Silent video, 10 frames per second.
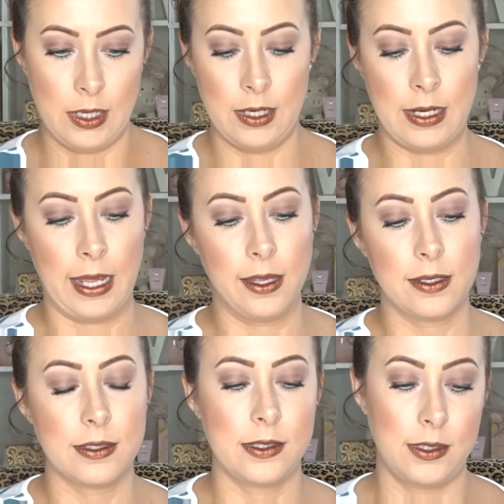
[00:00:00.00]

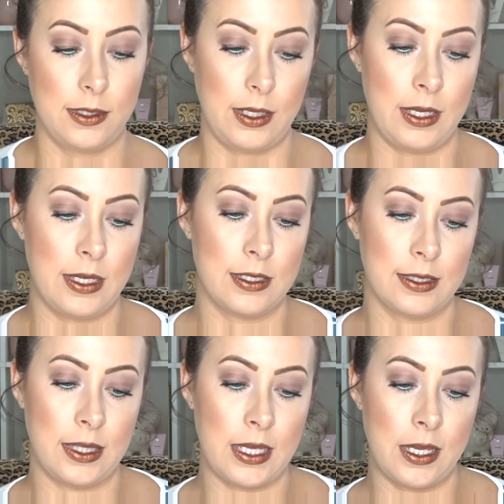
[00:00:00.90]
Next
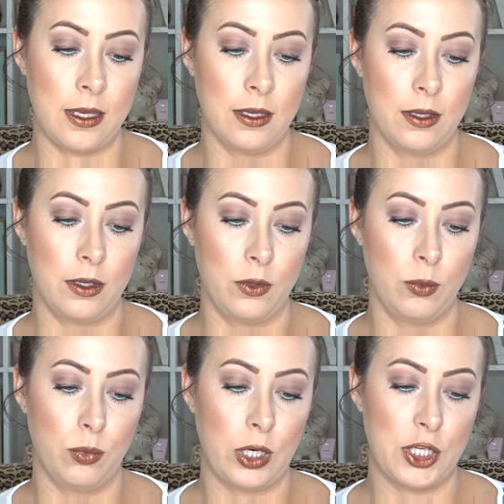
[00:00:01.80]
is the
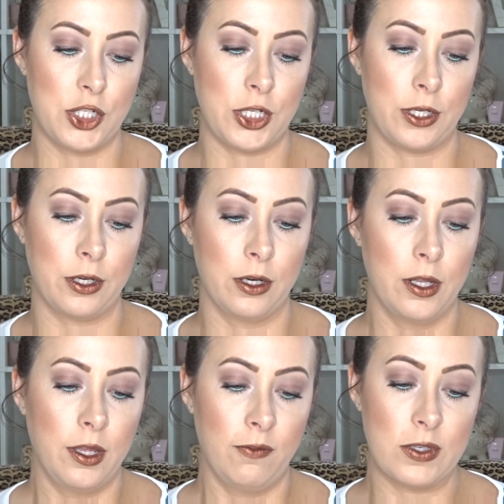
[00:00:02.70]
Umbra Sheer
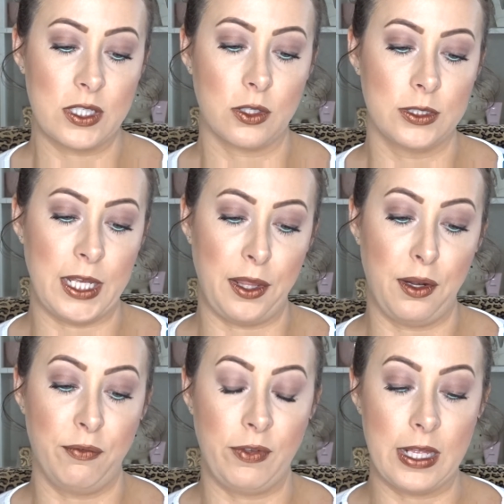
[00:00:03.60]
Physical Daily
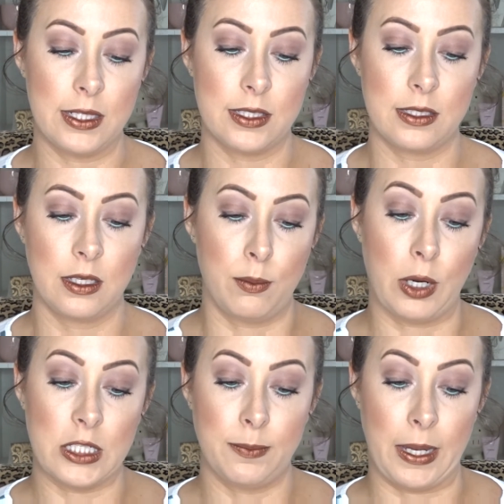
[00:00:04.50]
Defense
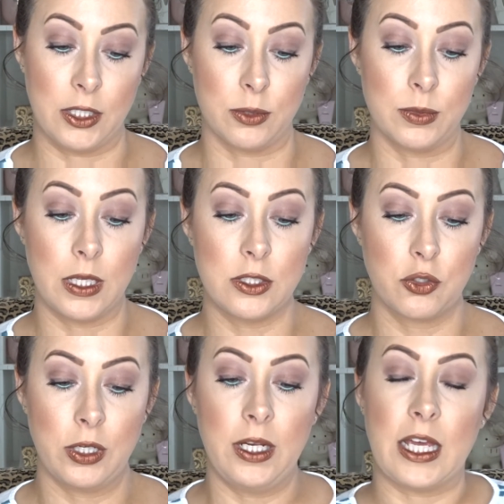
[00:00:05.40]
Broad Spectrum
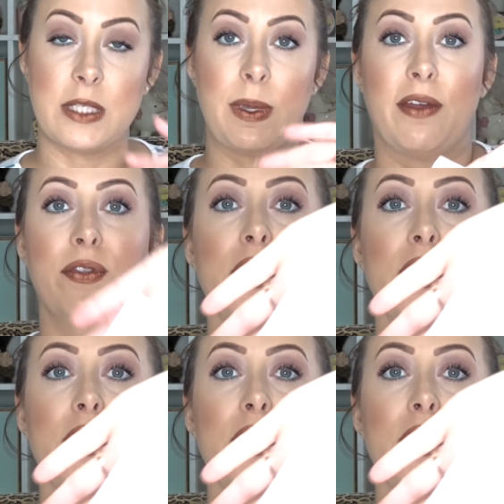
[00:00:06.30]
Sunscreen, SPF